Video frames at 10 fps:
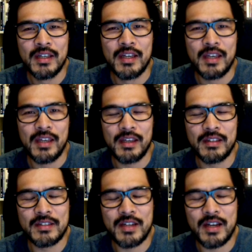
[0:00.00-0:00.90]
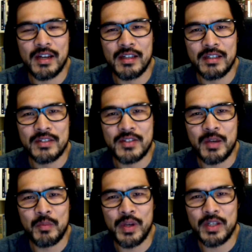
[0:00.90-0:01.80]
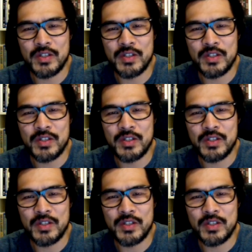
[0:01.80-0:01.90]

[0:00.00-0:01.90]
And in some ways,